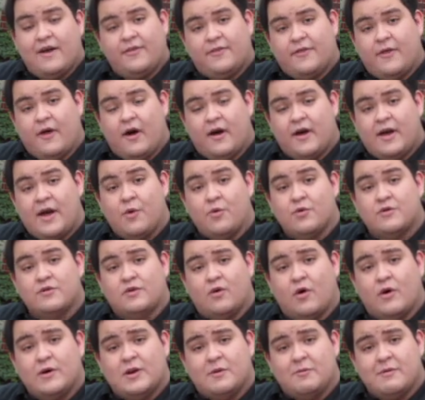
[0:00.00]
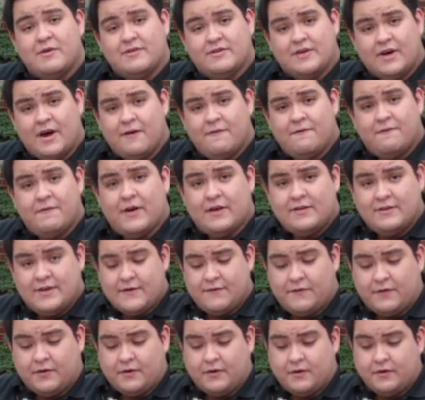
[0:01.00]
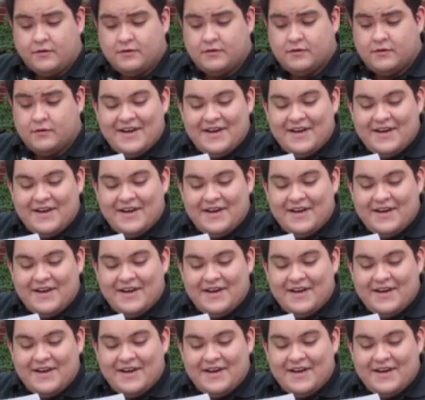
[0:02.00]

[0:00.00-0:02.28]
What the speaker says: thought it was going to be tough and difficult.